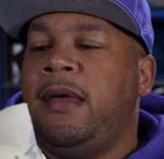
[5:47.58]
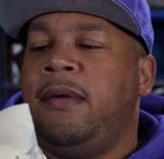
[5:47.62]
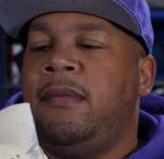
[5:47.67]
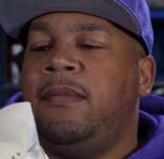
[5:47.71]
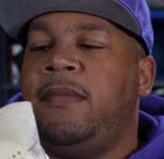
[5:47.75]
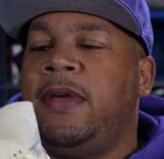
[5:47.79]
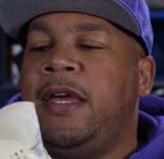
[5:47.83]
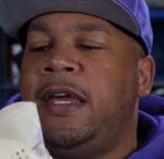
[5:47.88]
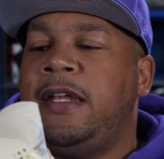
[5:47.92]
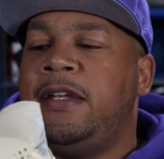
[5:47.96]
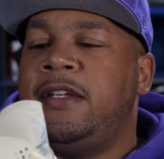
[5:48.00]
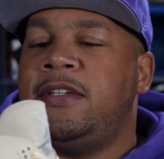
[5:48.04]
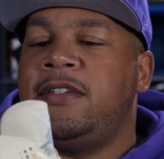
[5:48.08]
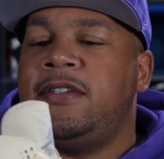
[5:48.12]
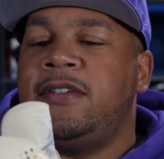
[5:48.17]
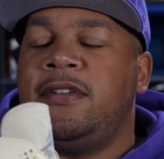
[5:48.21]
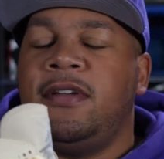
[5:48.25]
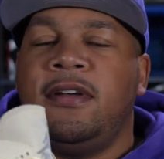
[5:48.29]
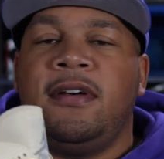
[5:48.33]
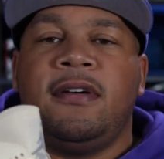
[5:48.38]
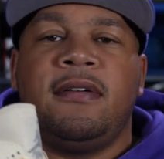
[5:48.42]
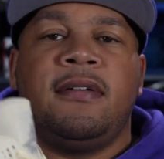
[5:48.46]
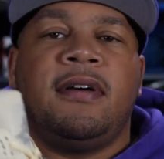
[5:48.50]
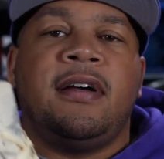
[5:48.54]
Man, this is
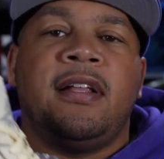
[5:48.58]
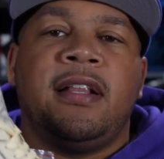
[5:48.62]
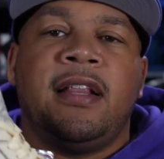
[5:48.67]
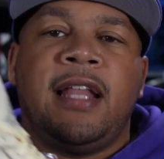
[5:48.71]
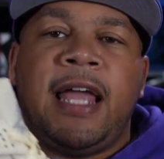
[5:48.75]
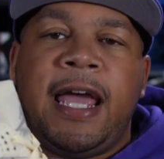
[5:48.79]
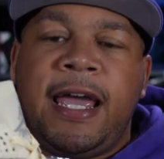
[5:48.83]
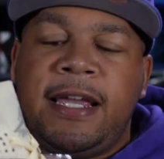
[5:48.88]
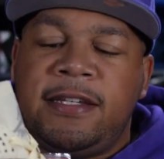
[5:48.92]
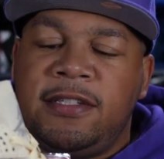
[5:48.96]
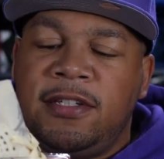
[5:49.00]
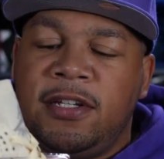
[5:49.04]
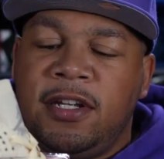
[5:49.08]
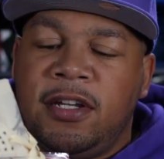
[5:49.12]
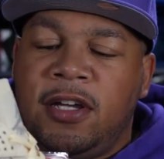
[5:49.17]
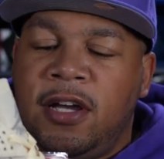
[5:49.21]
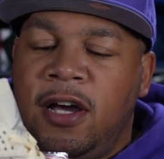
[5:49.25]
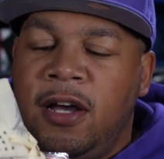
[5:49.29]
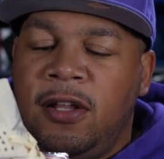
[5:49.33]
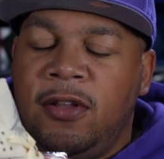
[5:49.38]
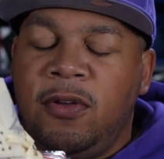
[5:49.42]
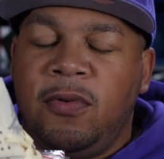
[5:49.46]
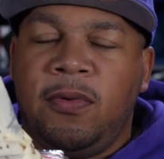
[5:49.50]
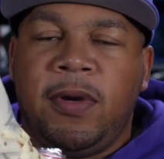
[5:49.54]
a classic
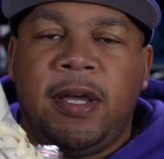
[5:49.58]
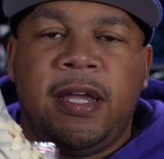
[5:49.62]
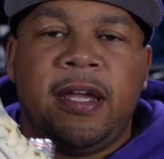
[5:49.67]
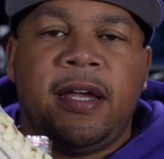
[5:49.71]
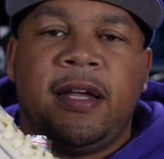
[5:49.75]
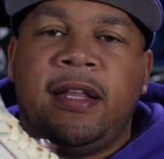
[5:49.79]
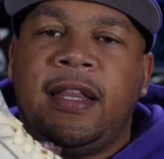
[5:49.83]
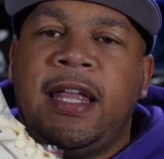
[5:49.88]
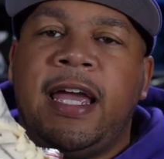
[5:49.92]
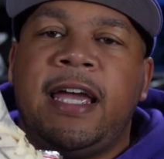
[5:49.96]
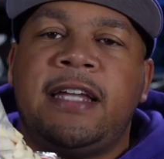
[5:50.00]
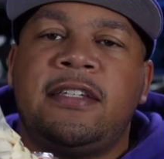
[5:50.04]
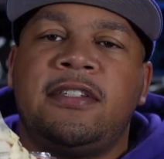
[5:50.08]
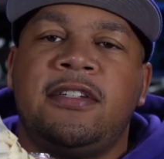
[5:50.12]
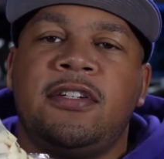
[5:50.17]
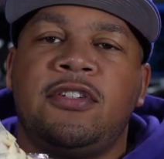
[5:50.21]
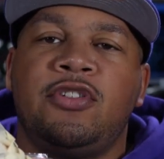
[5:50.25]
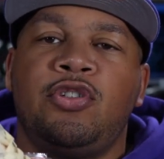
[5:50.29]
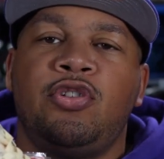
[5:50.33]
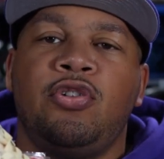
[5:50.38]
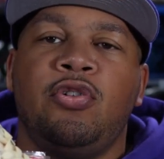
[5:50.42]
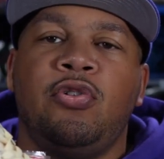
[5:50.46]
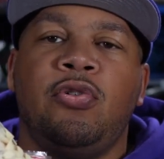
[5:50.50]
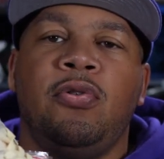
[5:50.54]
colorway, classic
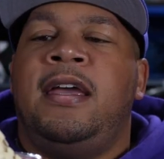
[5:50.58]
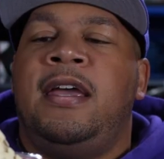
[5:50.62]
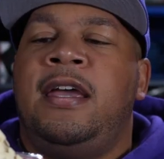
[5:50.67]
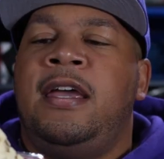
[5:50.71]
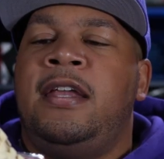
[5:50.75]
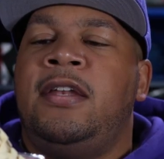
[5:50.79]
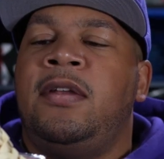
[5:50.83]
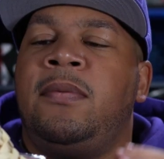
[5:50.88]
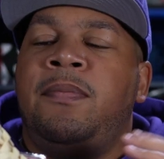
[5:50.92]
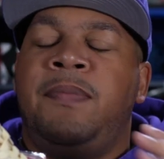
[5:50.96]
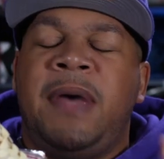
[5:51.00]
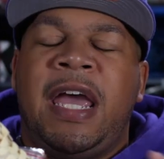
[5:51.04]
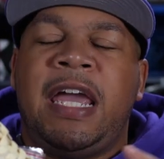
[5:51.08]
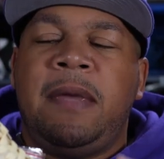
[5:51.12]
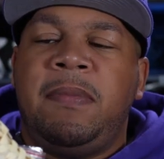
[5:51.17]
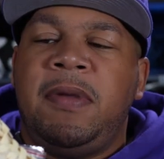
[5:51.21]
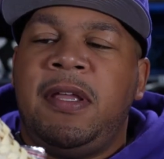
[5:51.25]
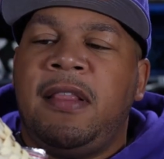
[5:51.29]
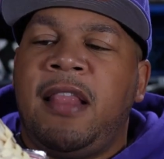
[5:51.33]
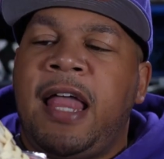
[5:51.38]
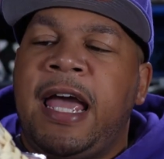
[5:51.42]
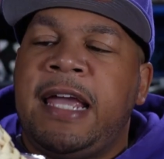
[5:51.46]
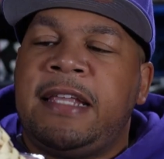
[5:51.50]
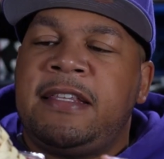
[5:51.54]
shoe. And the baby
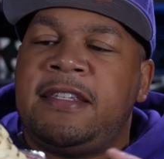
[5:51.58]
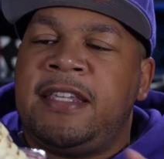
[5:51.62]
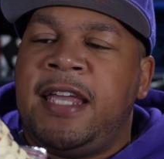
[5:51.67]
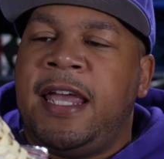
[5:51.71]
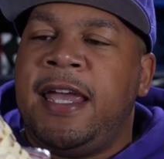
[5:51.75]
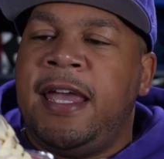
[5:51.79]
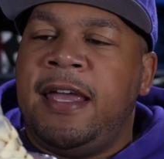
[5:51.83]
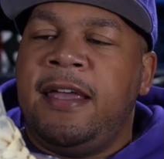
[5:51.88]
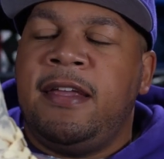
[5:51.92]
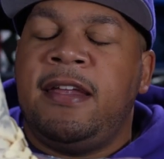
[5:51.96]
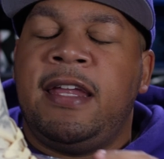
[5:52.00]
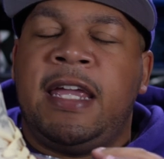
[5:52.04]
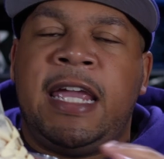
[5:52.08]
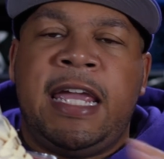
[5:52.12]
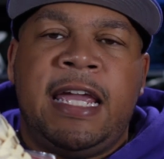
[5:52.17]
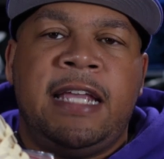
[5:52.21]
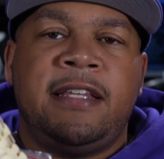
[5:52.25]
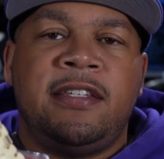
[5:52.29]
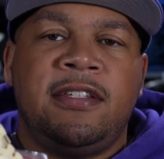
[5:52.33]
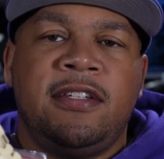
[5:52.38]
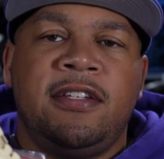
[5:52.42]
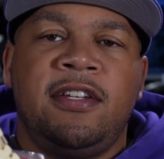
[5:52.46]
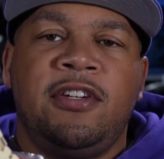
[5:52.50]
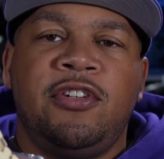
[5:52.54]
light tan
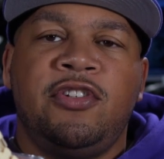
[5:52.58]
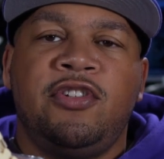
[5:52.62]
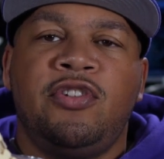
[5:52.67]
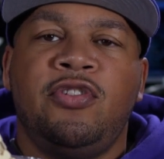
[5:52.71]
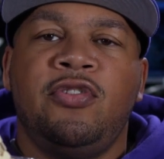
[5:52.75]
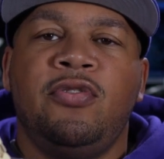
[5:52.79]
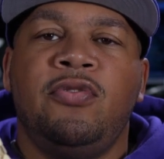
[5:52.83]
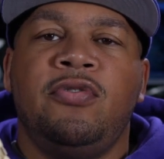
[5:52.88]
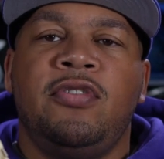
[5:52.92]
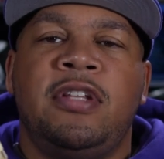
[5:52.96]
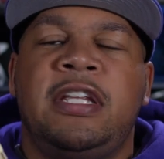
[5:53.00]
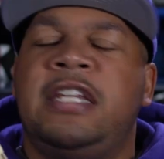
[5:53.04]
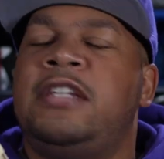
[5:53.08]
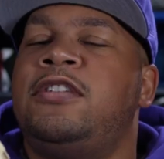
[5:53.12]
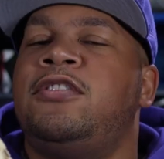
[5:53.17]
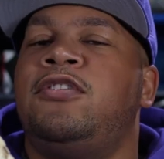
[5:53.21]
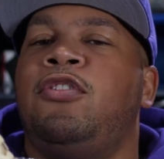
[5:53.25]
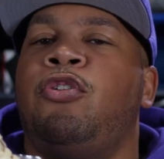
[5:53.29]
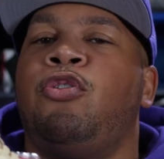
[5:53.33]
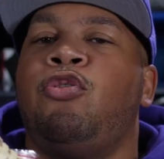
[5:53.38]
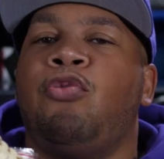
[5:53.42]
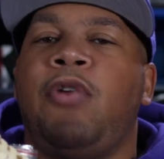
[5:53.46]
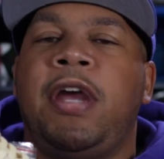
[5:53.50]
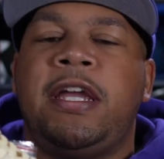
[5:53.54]
hits of this shoe, this is a
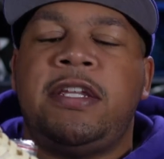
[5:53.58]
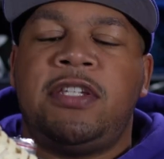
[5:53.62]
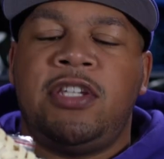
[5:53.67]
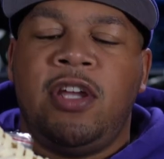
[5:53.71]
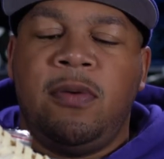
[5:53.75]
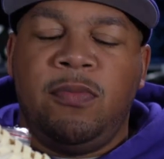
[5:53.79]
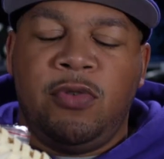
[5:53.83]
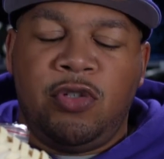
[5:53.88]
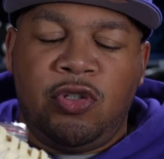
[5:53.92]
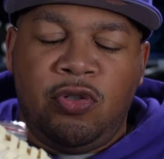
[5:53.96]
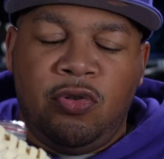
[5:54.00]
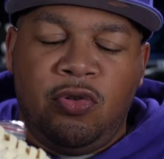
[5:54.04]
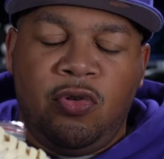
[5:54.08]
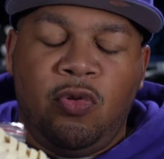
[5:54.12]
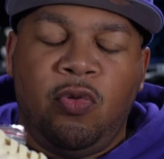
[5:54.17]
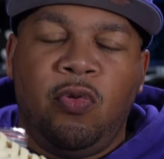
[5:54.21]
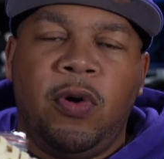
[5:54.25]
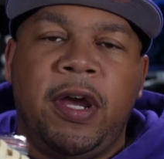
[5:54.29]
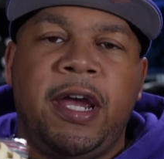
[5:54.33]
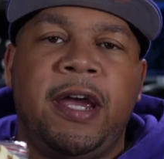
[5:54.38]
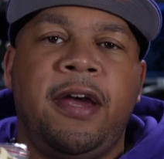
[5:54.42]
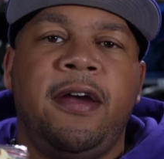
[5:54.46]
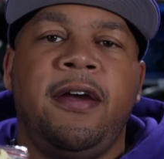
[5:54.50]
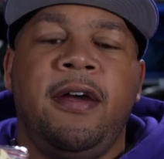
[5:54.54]
great summer shoe to
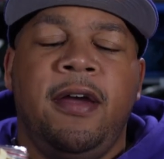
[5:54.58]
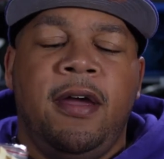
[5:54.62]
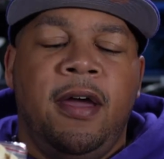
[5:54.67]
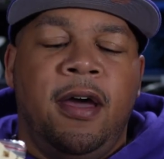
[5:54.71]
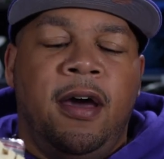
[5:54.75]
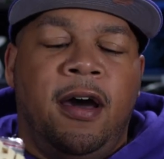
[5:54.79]
wear.